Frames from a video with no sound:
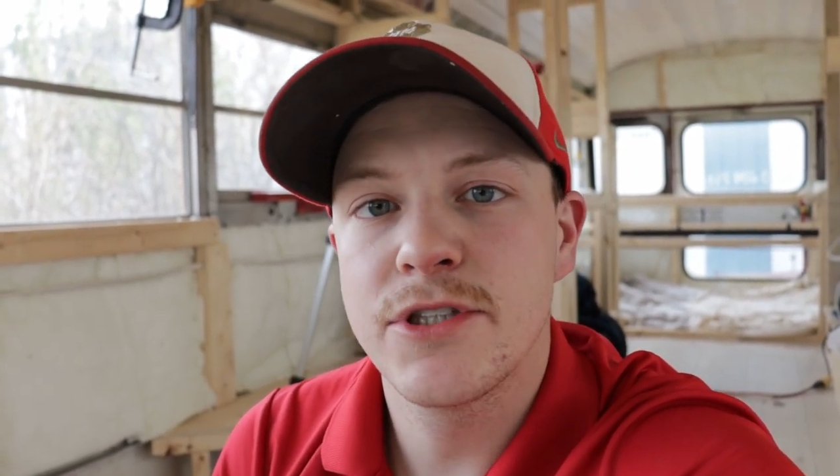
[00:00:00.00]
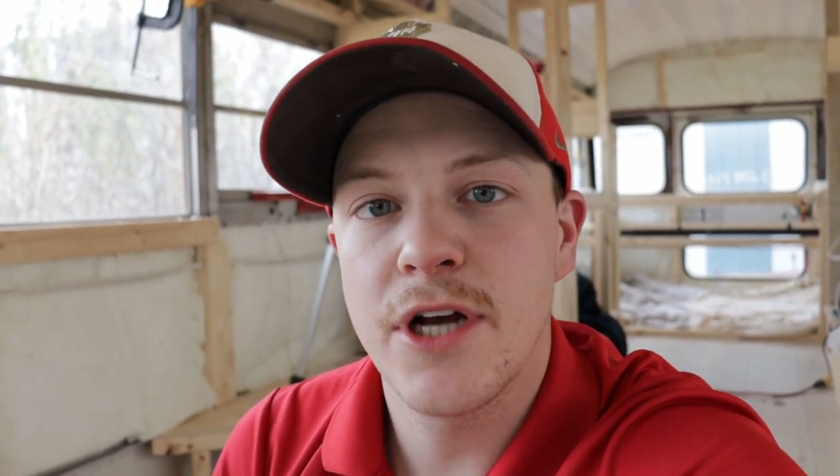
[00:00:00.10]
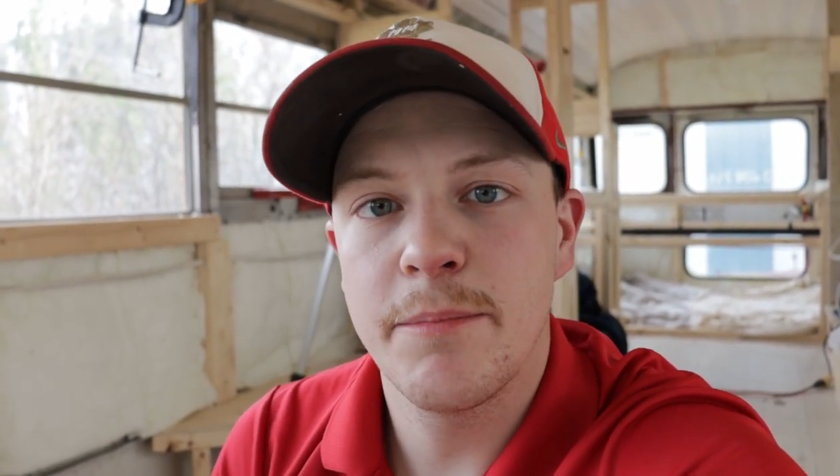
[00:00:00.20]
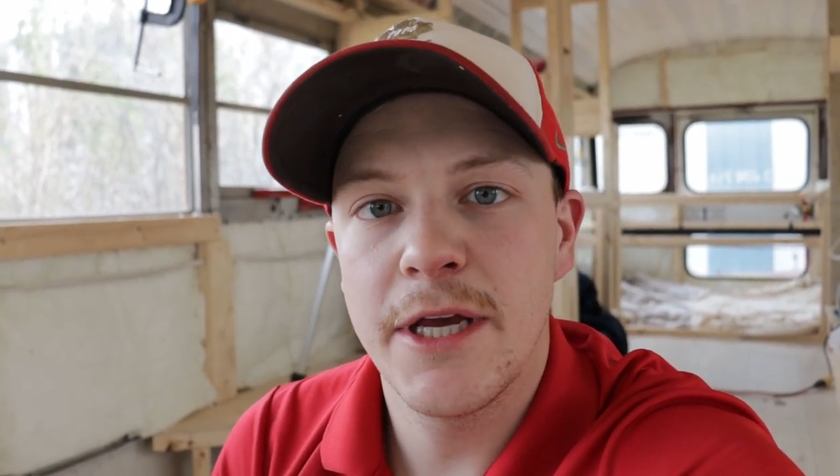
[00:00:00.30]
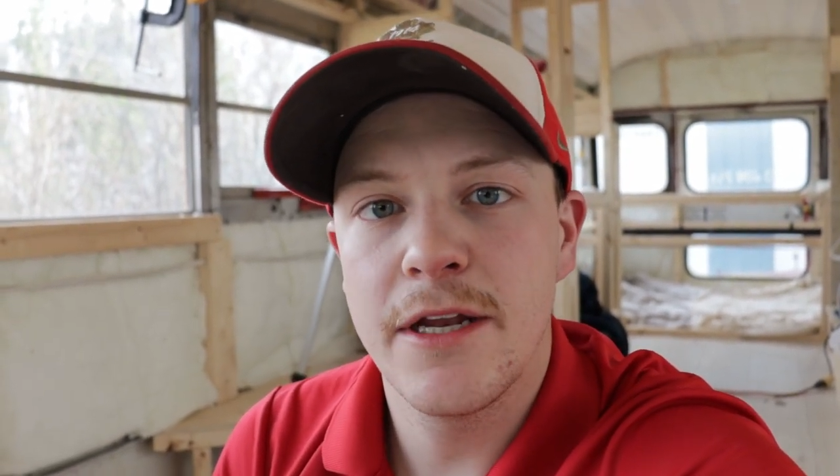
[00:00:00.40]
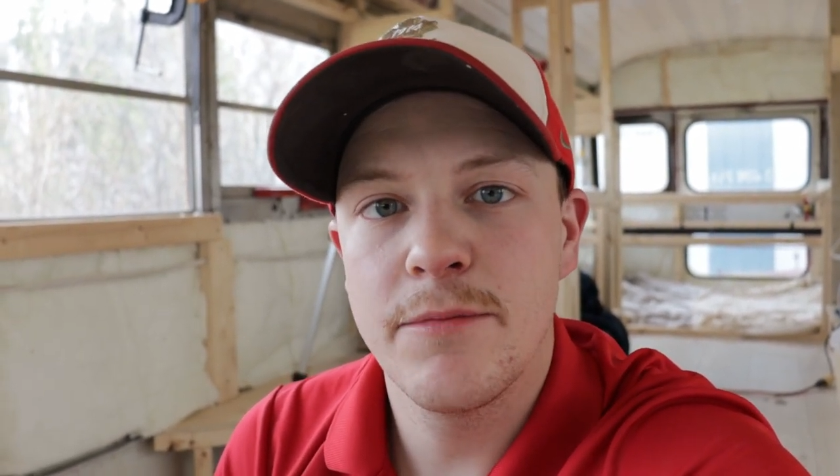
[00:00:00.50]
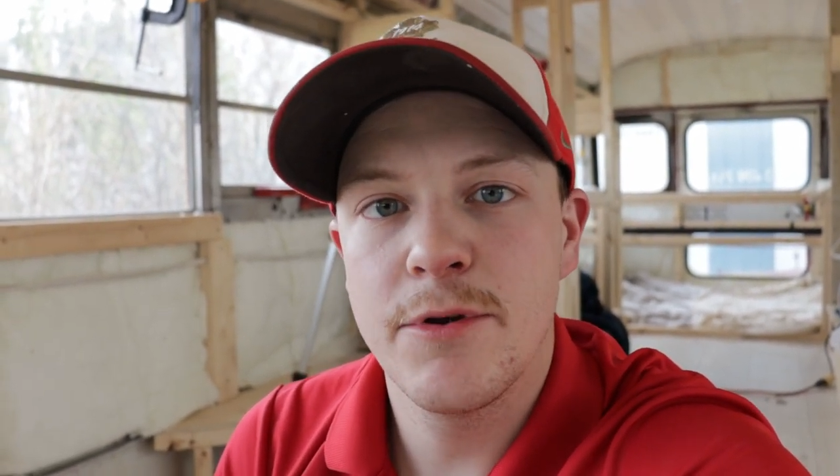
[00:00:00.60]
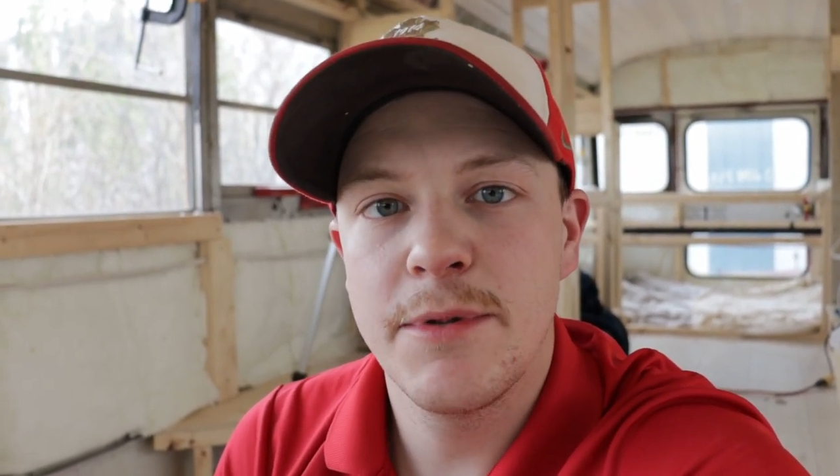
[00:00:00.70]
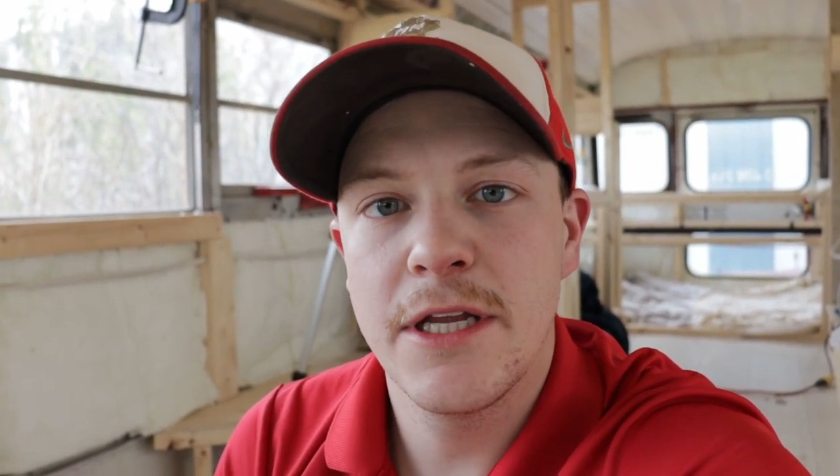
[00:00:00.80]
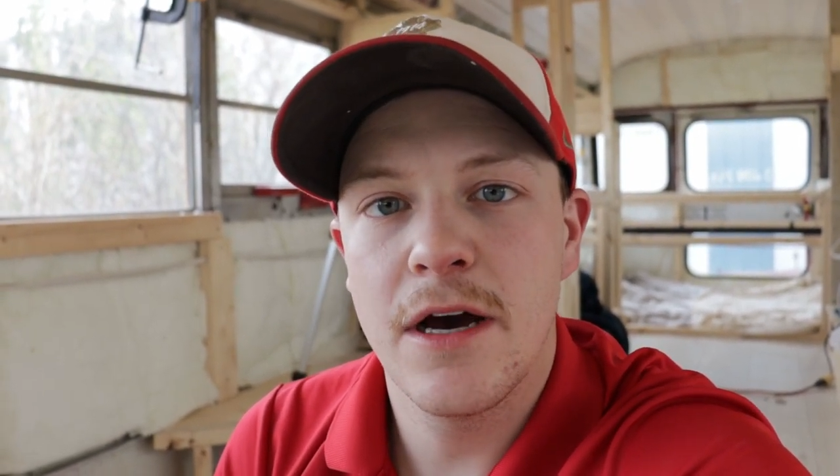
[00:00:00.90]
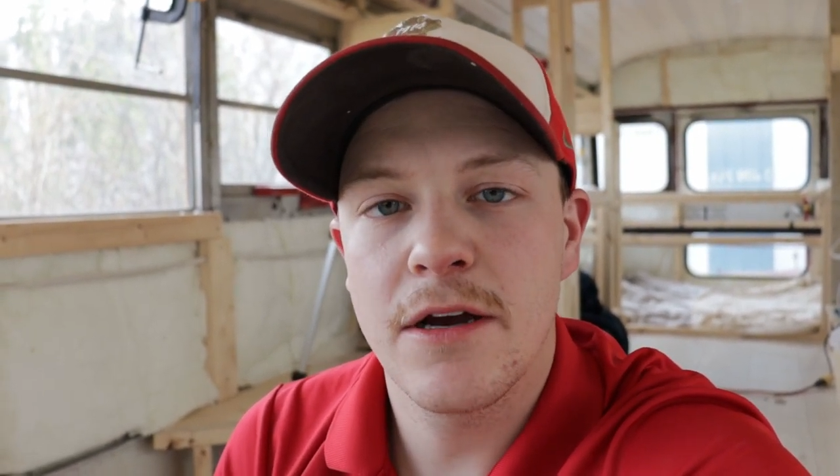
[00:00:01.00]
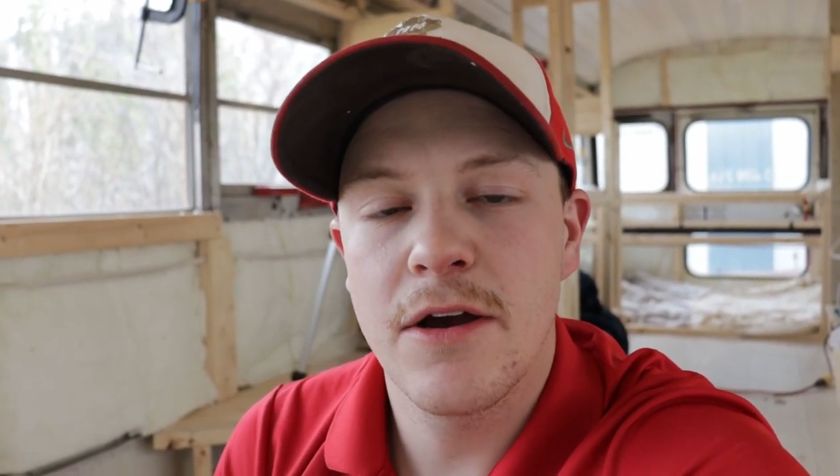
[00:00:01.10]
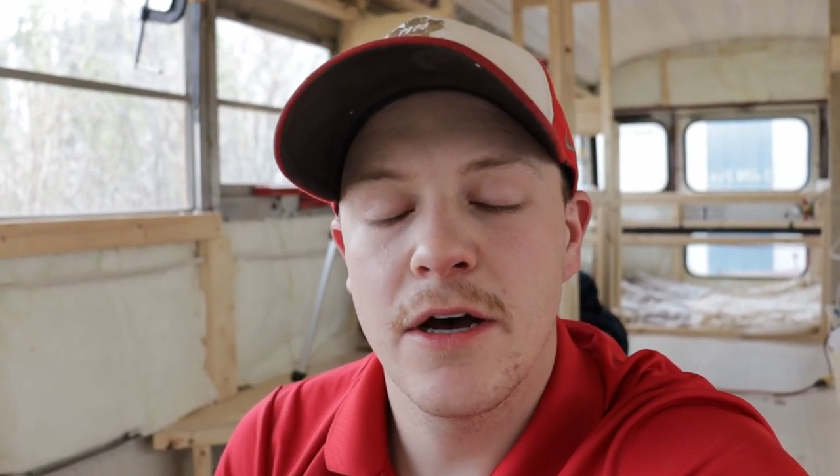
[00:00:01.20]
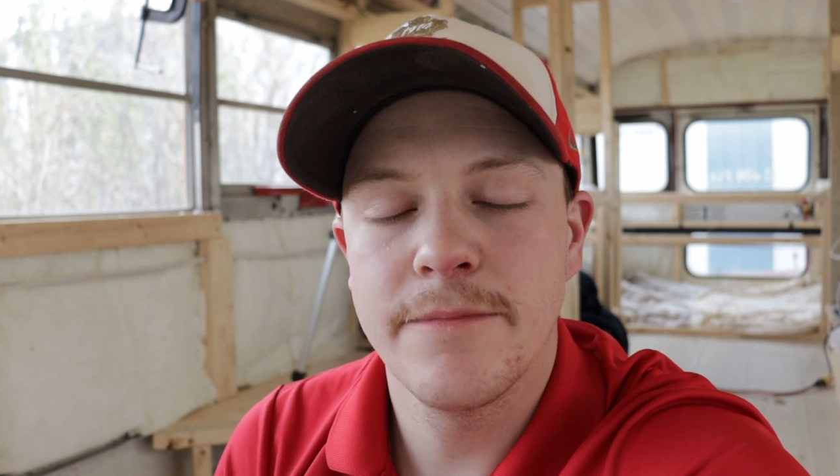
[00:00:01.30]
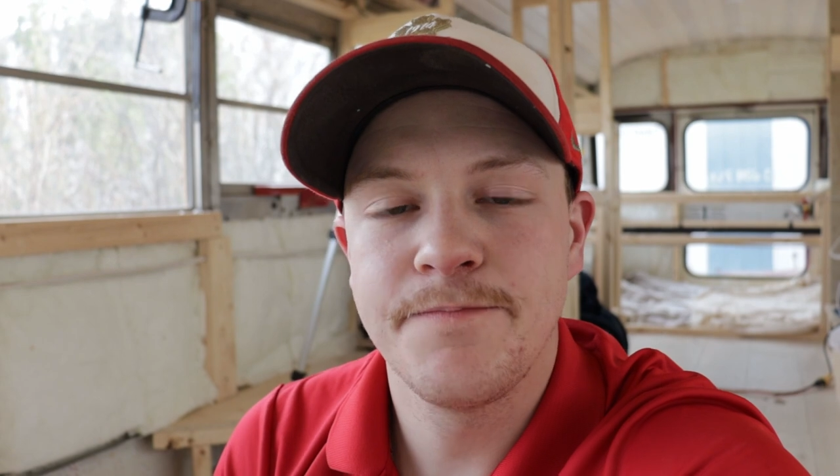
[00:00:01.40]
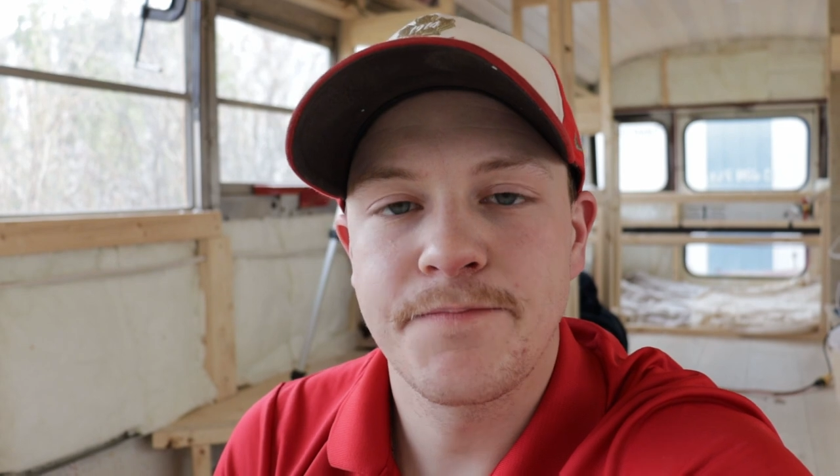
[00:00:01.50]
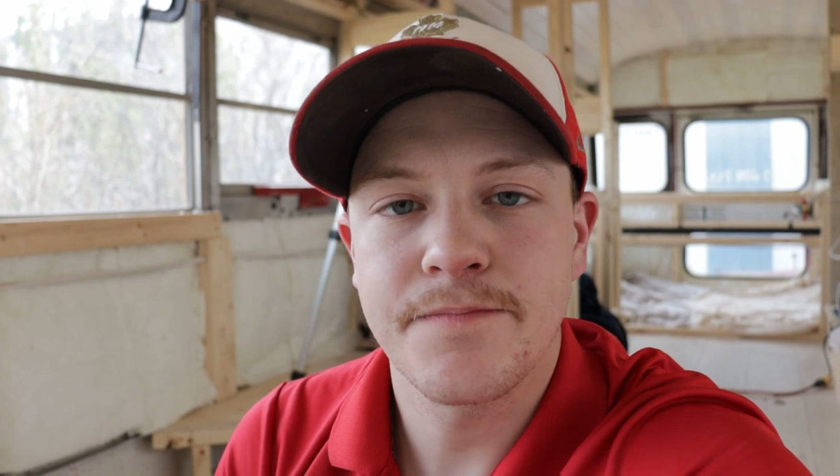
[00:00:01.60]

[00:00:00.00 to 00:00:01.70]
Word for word: shopawb.com.